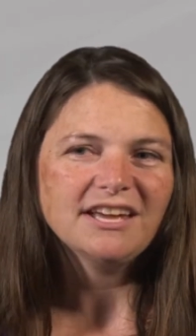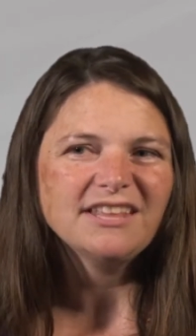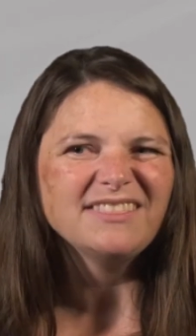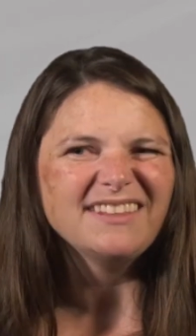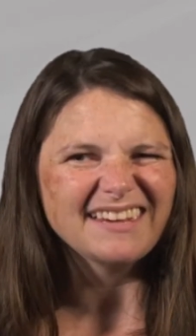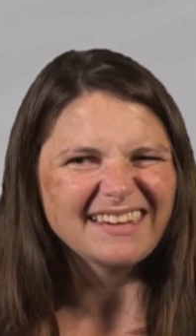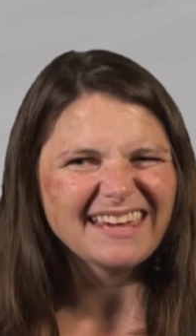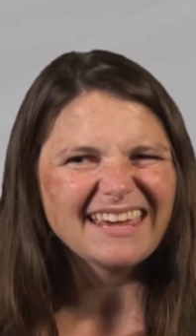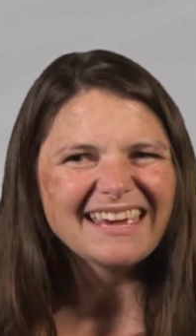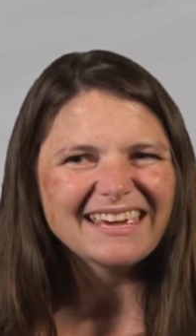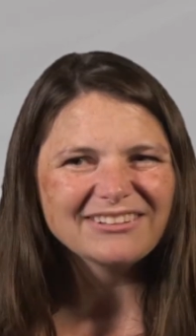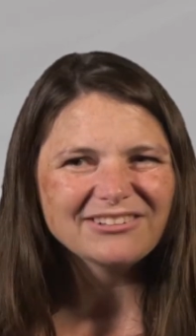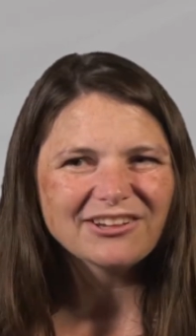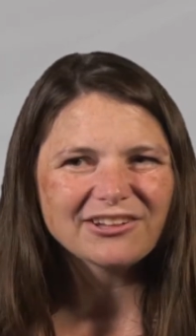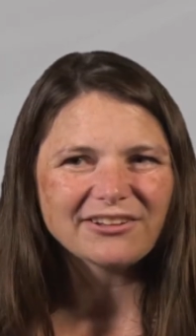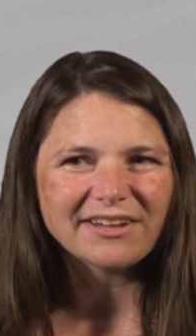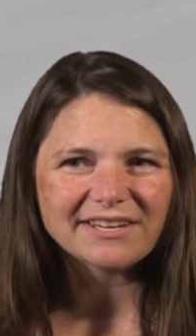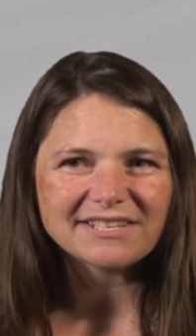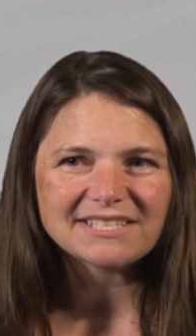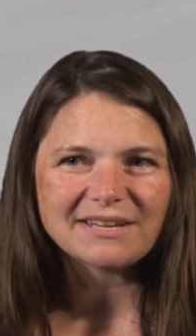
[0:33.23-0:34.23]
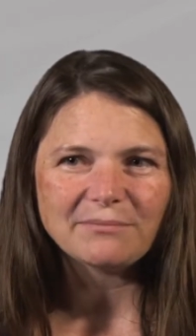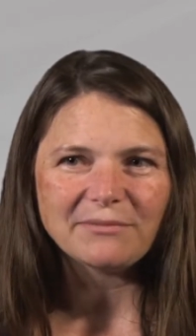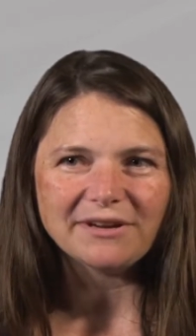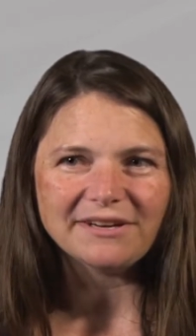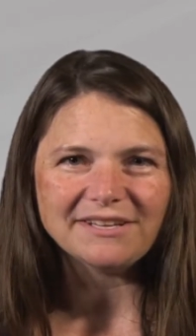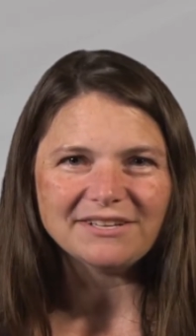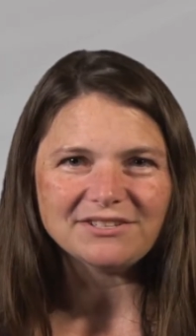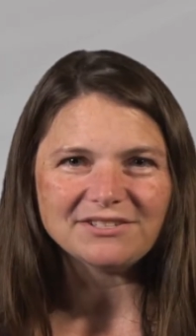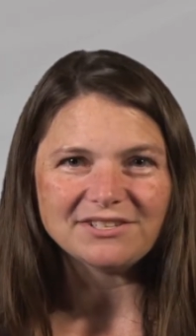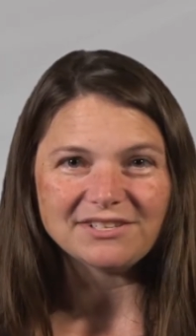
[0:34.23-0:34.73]
that can look like
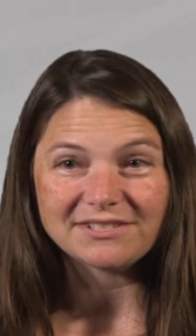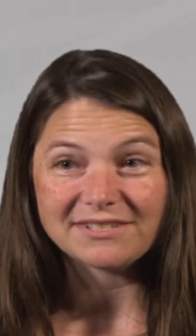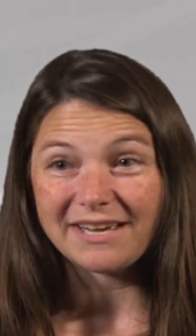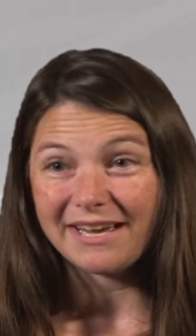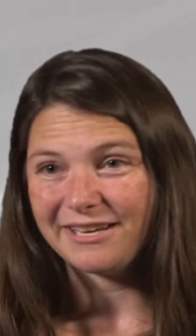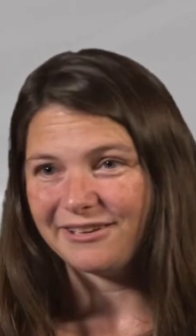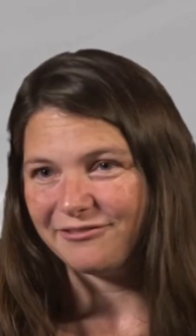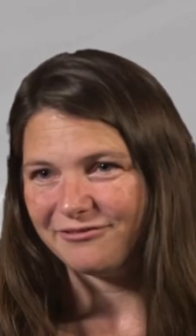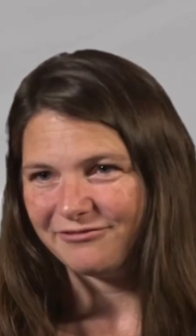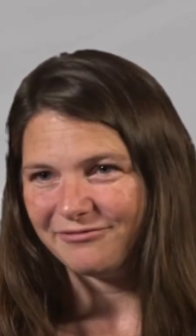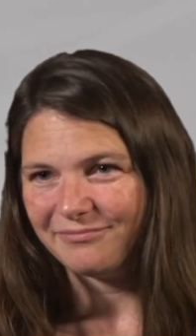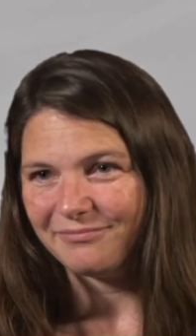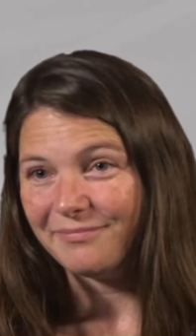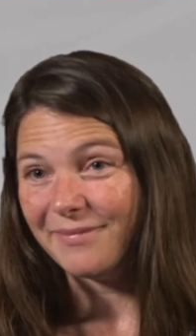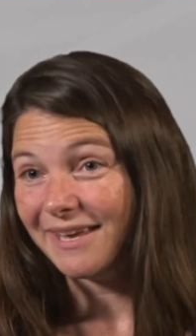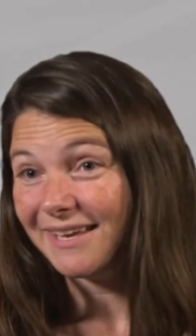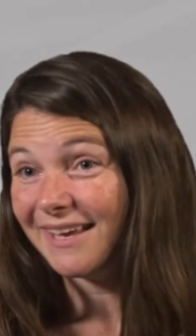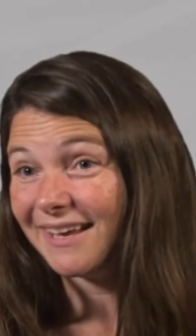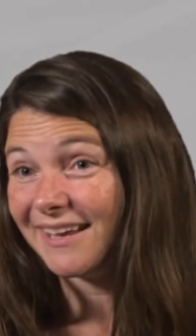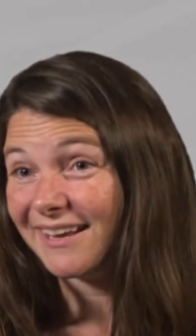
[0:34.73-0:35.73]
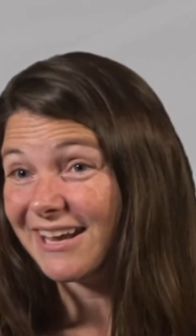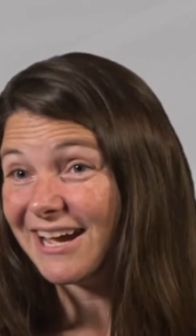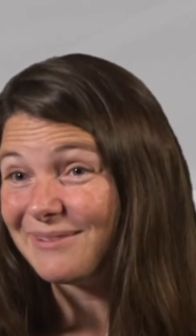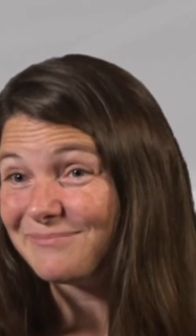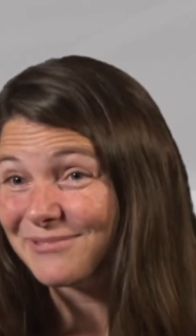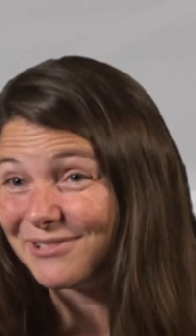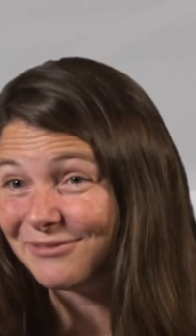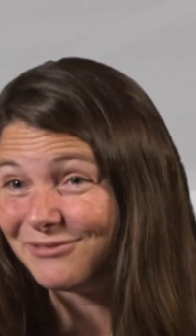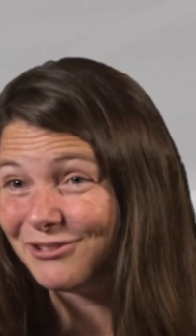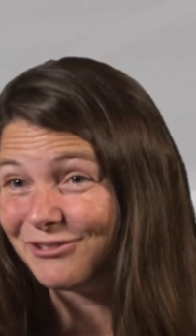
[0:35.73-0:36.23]
somebody is just kind of making it
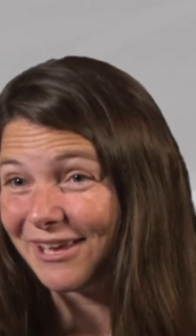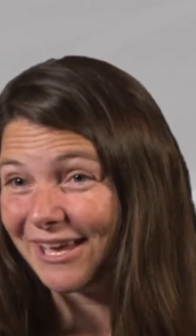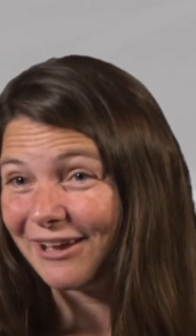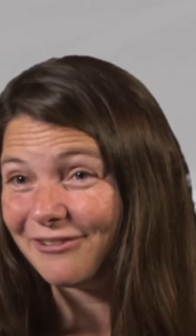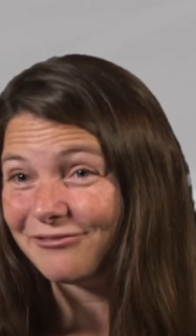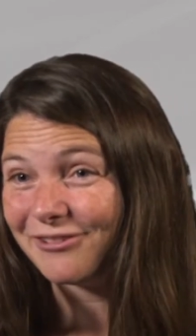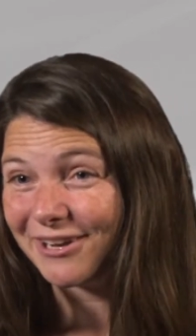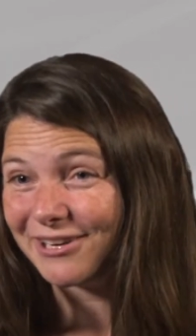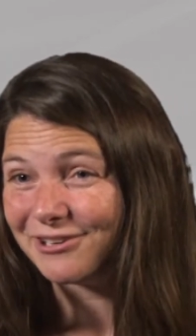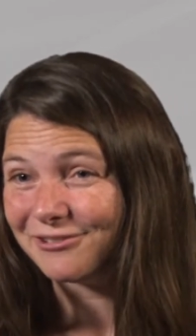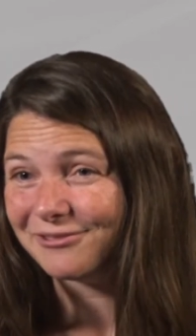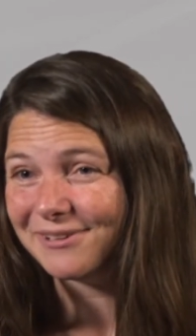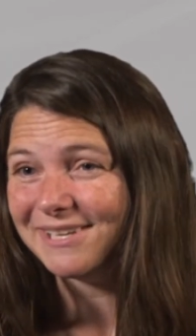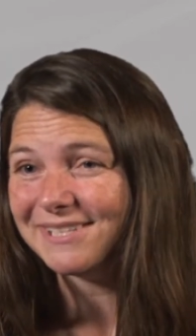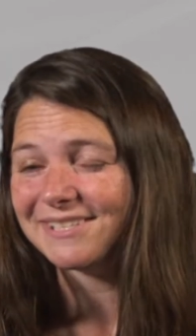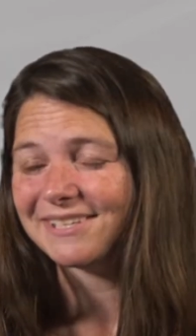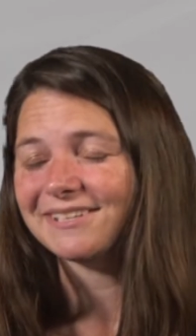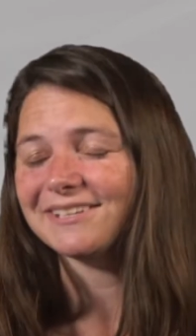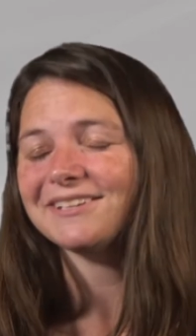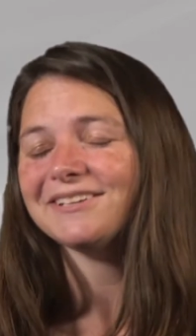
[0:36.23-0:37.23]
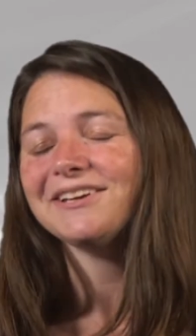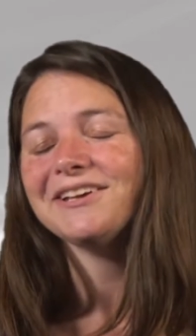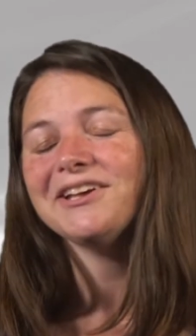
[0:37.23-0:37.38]
up if you can't find a reason.